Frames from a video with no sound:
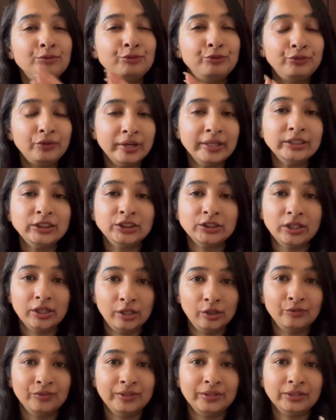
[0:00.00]
fresh
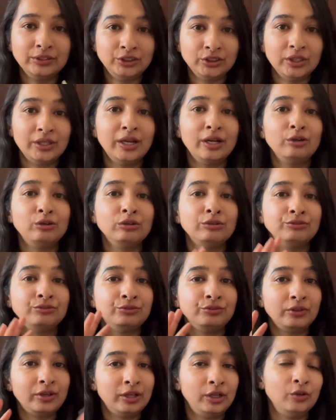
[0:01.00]
aloe vera gel out of
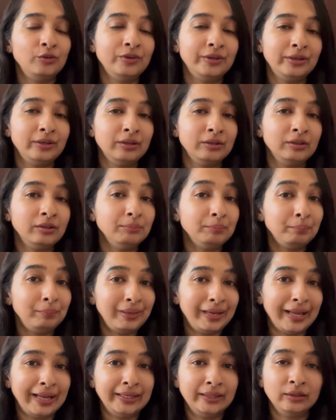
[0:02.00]
aloe vera
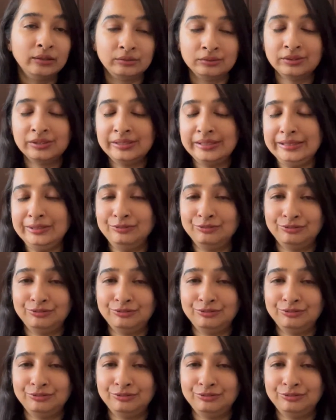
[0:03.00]
plant or leaf.